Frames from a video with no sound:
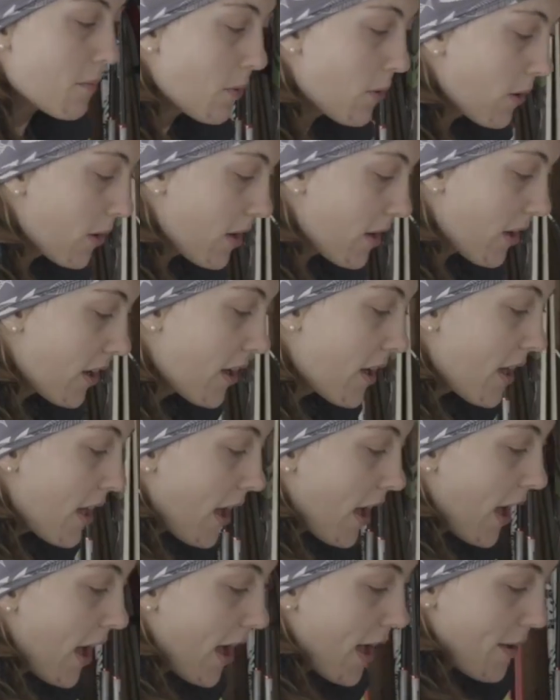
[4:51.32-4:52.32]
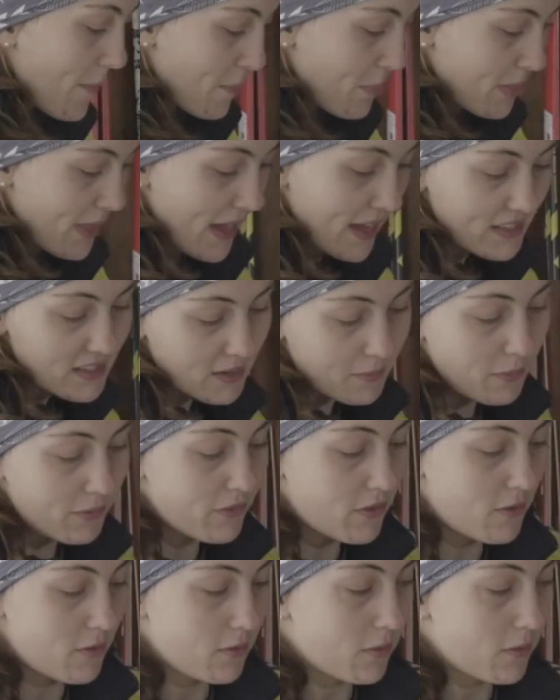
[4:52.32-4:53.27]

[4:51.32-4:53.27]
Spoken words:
more that some of you